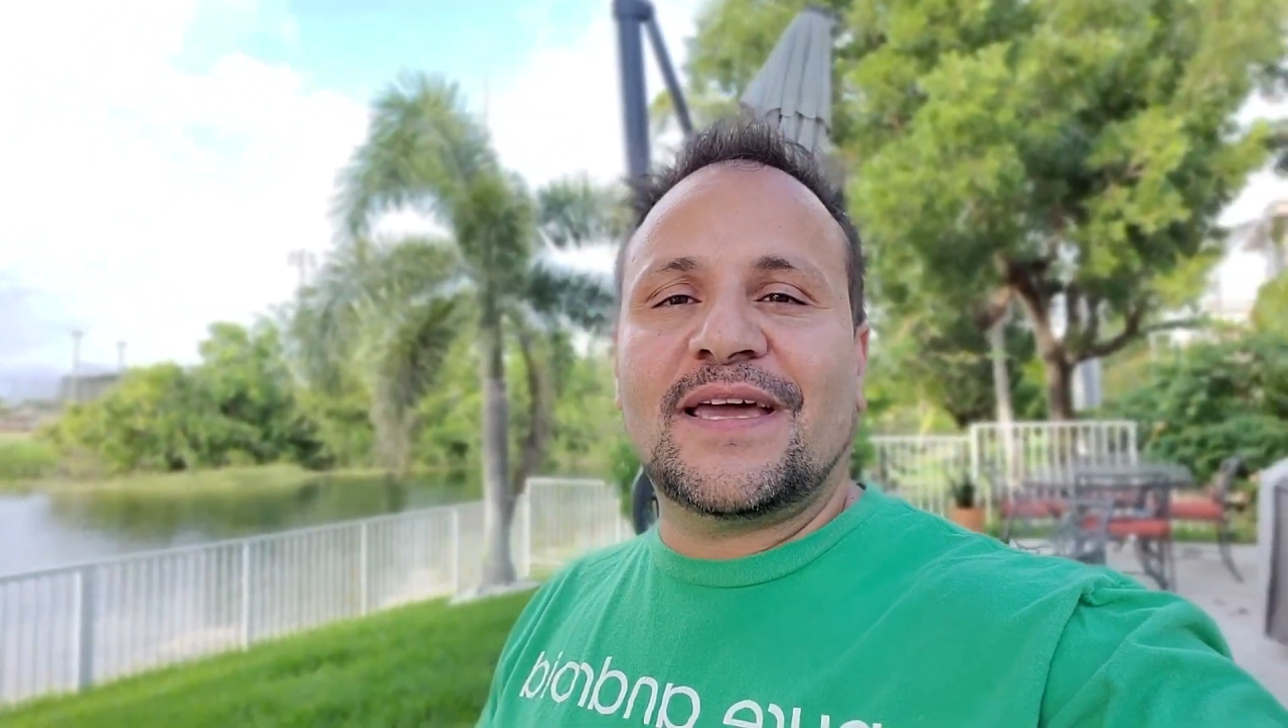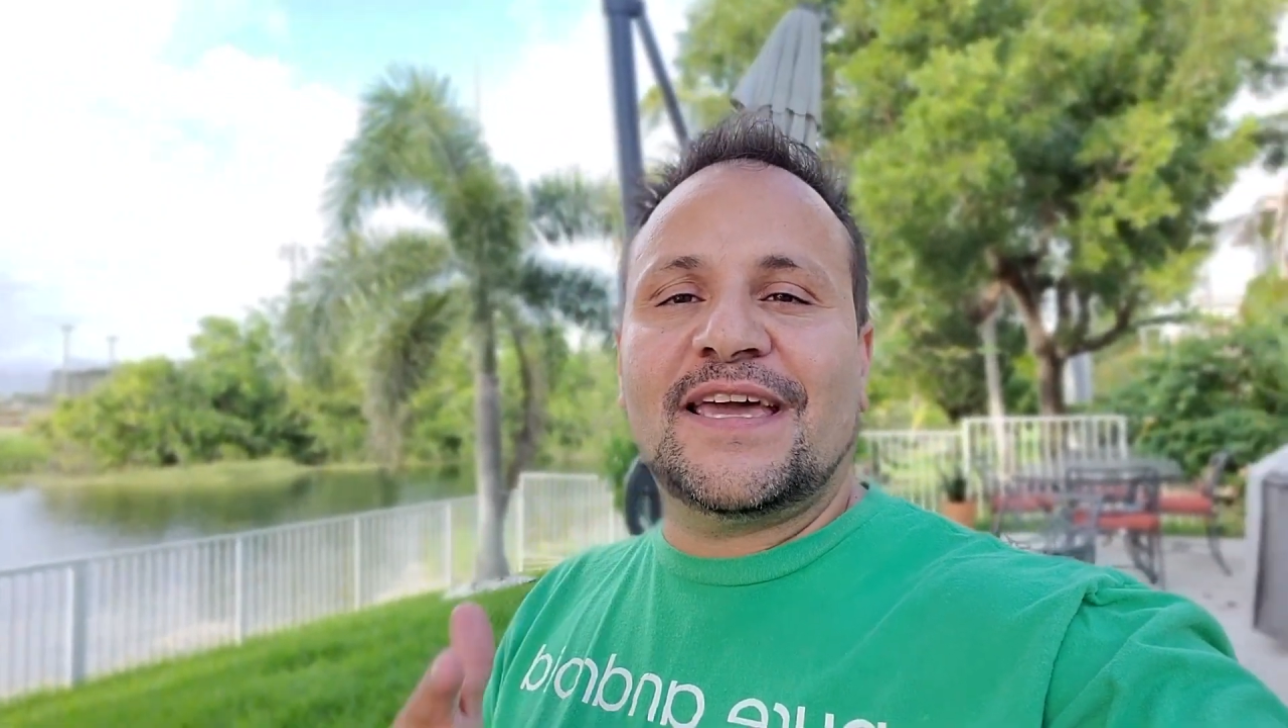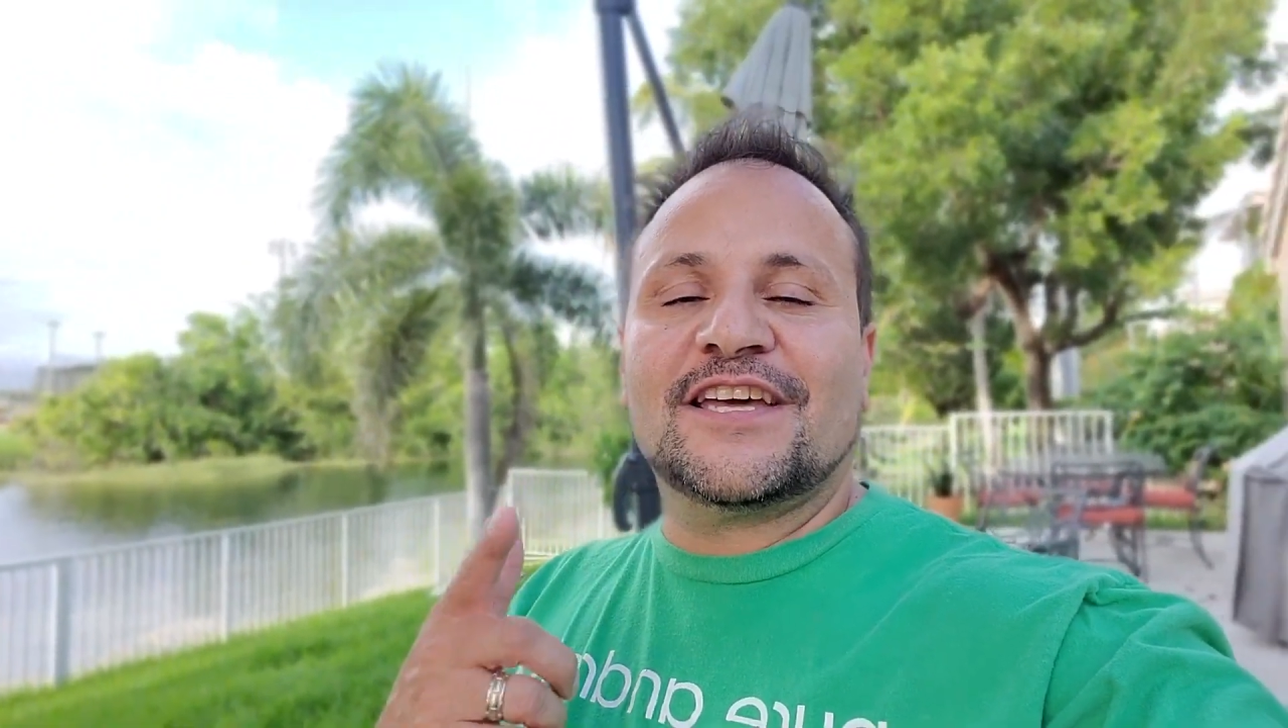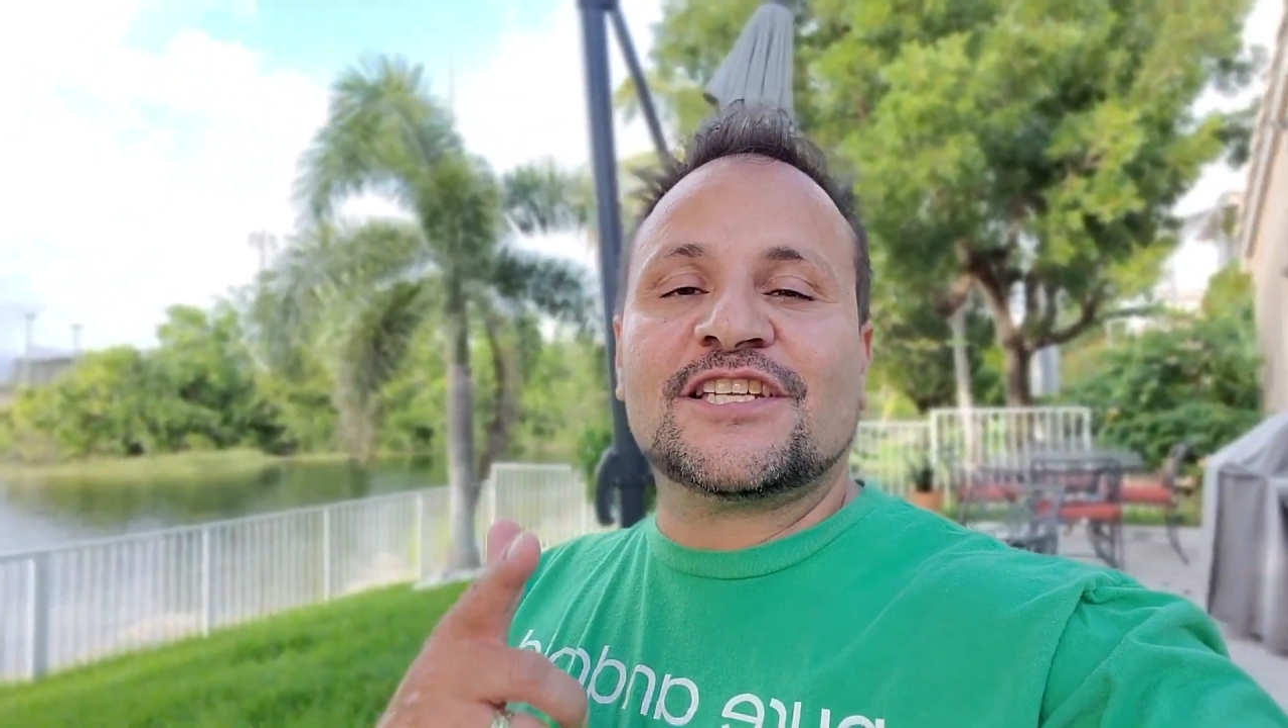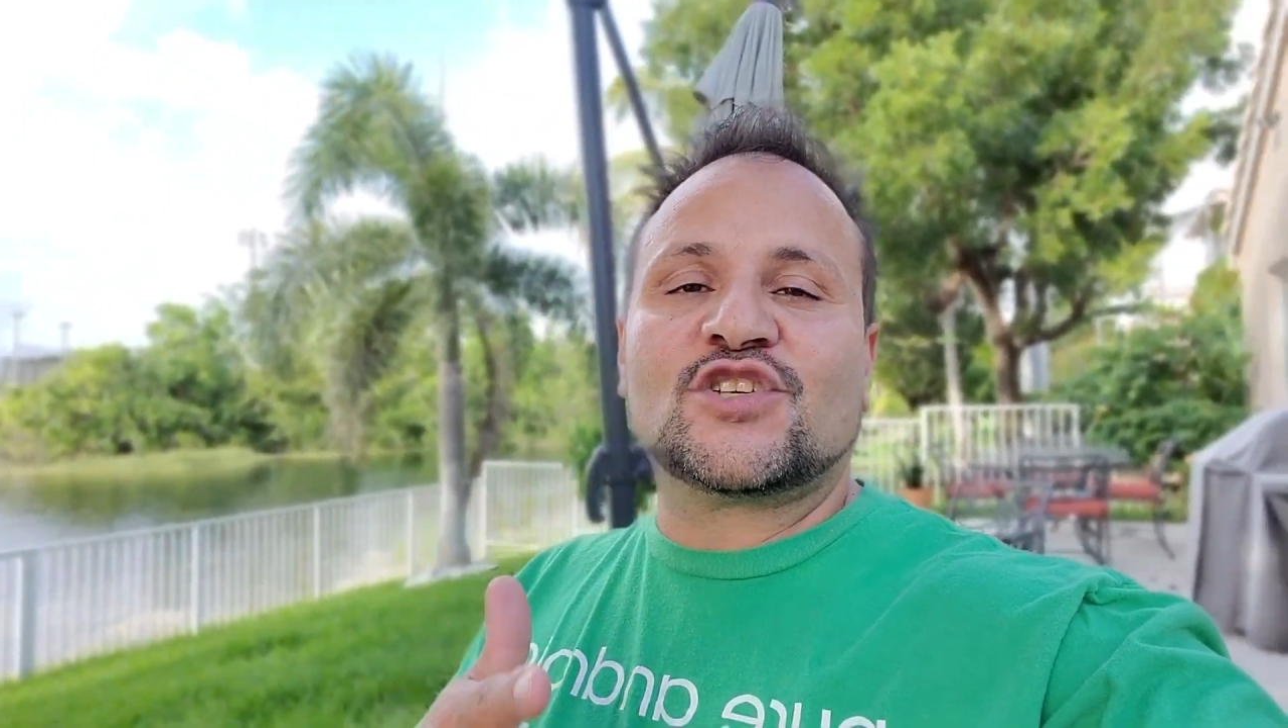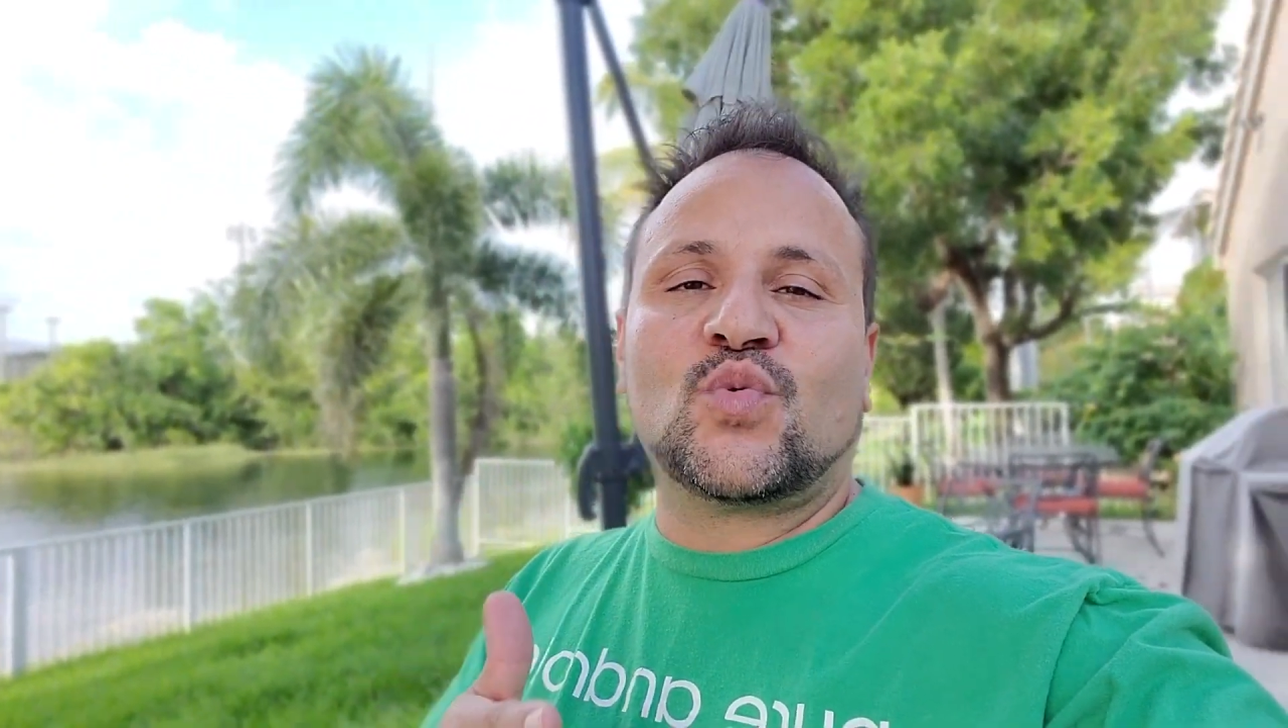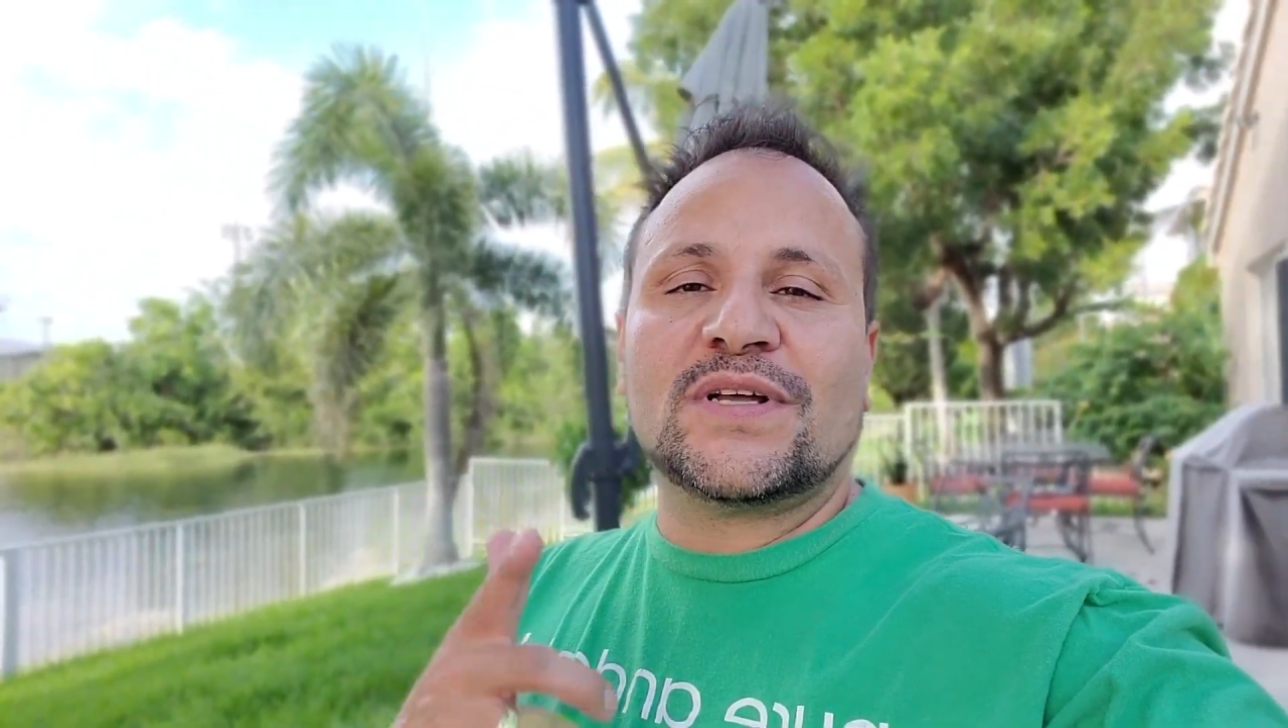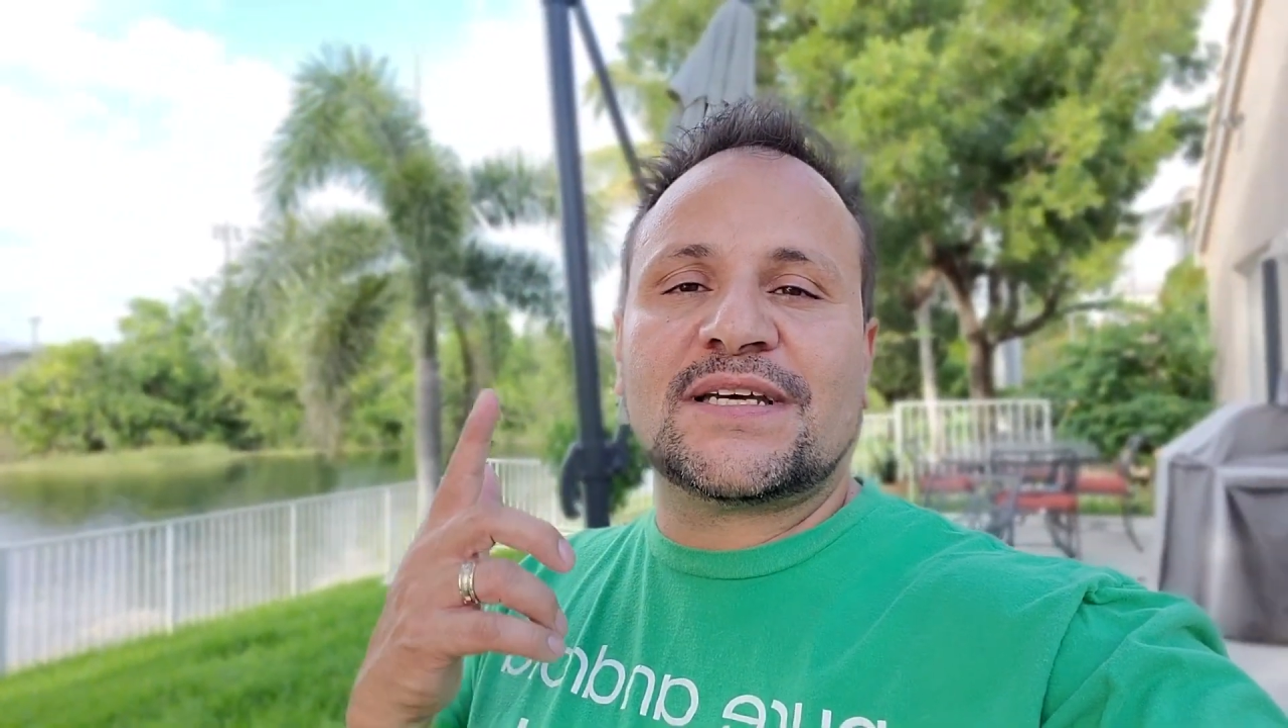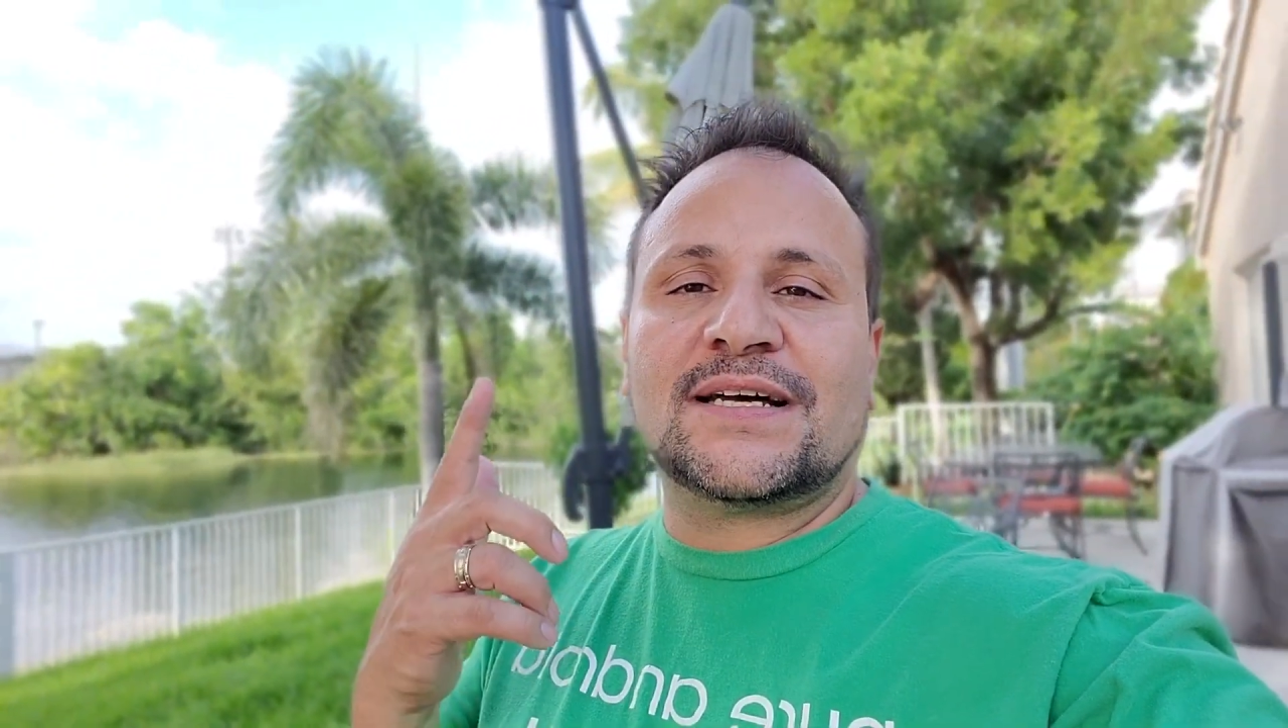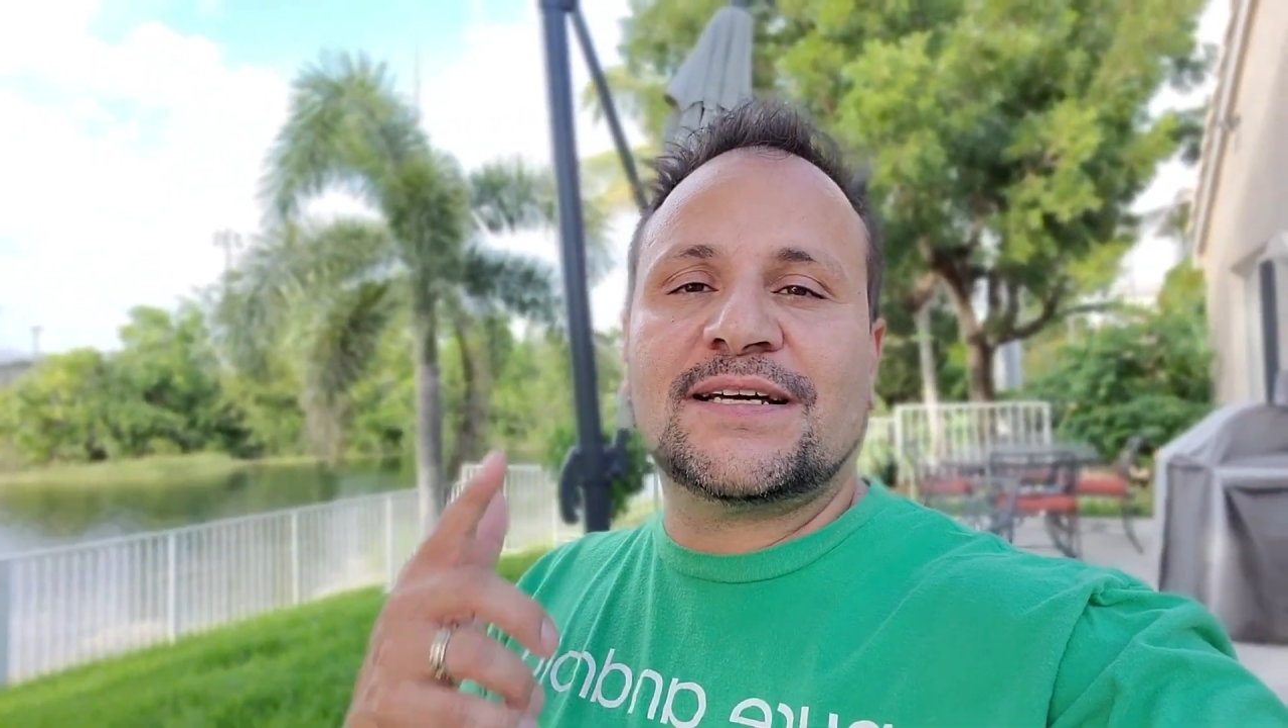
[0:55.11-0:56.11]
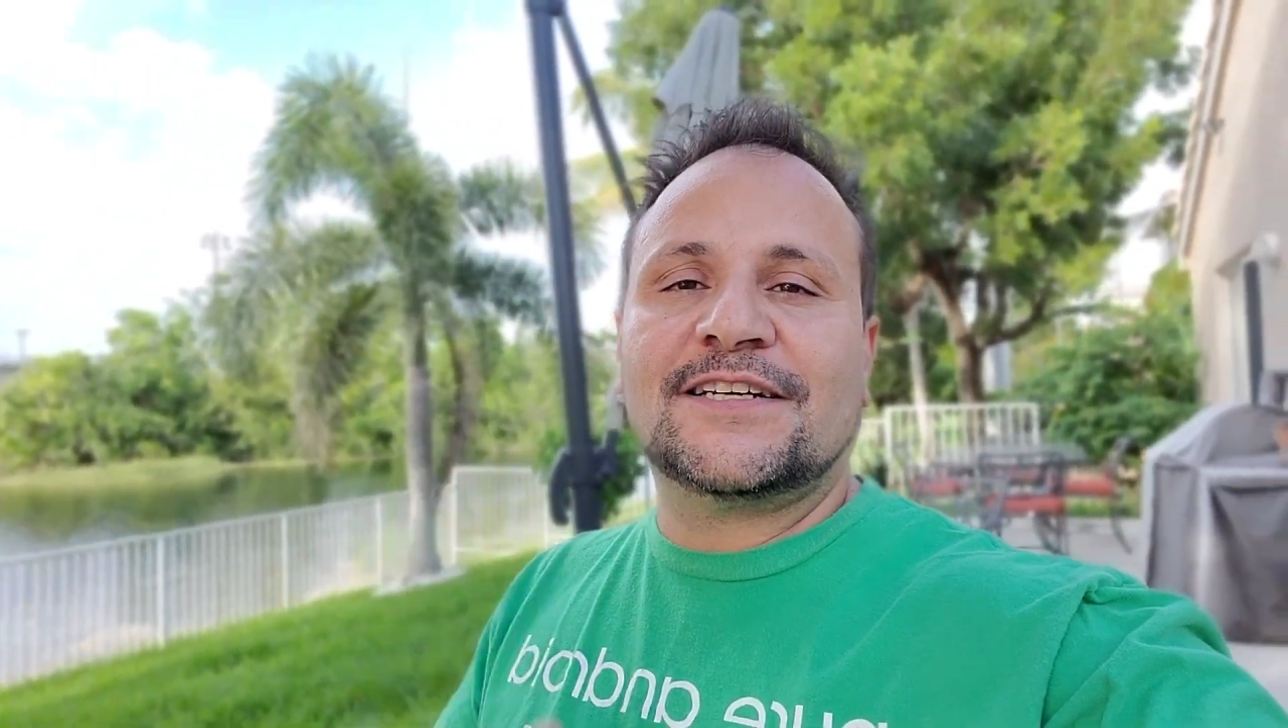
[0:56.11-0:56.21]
and Twitter.